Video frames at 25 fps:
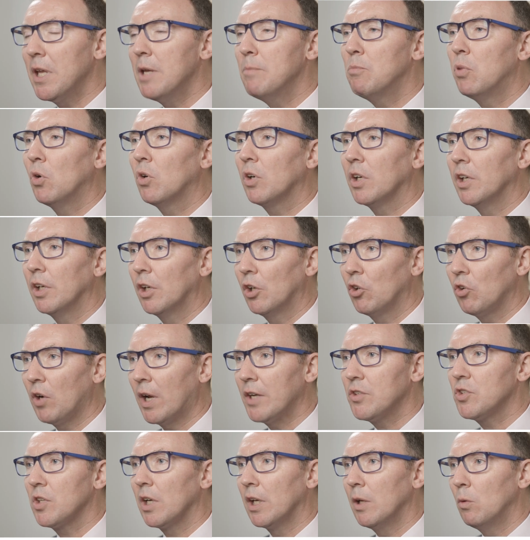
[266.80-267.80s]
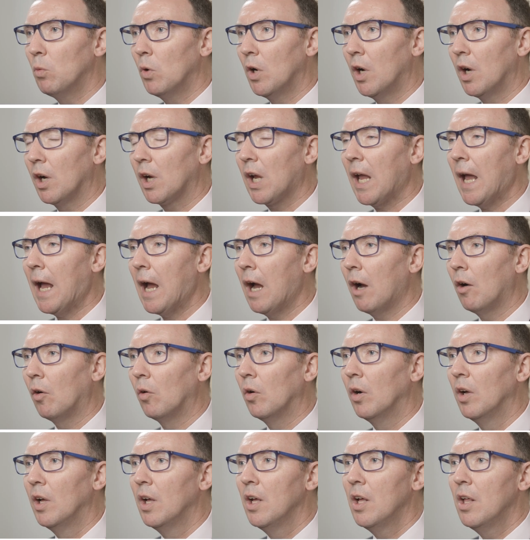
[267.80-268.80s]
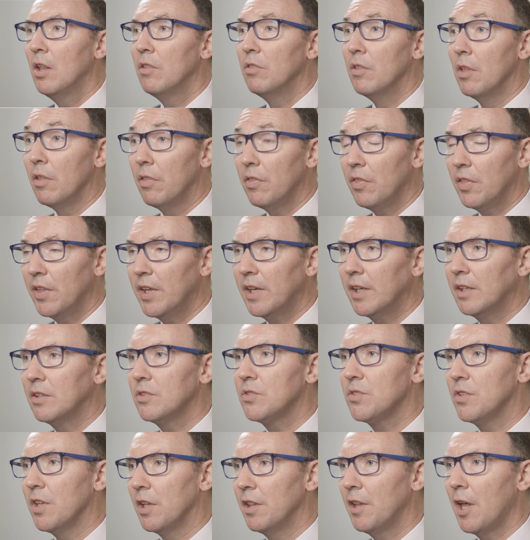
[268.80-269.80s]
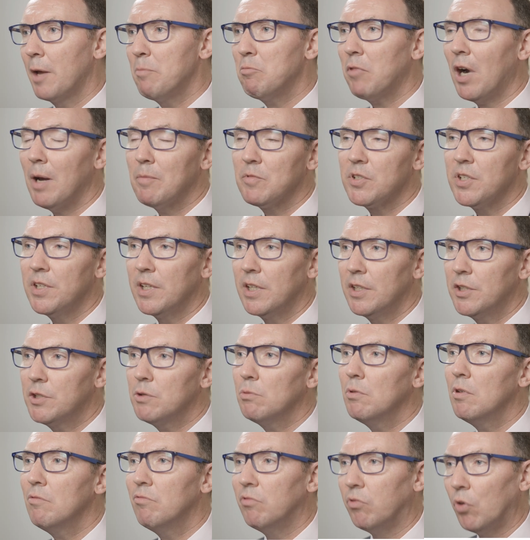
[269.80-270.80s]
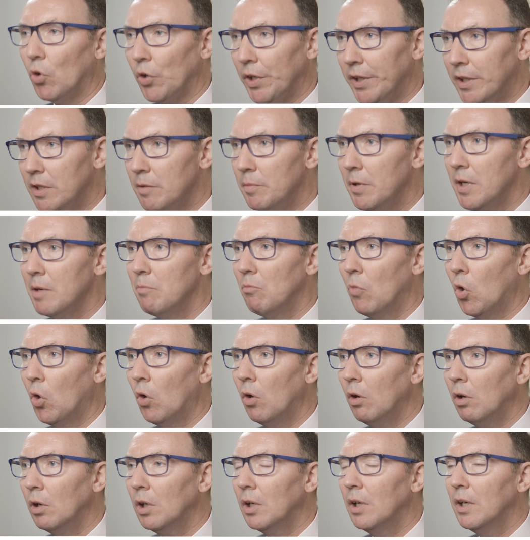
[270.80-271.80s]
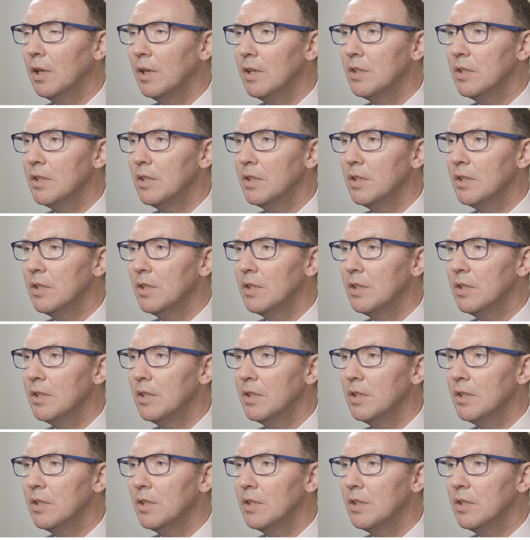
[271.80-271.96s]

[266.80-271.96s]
People can gradually work out the things that they perhaps need to avoid a bit more,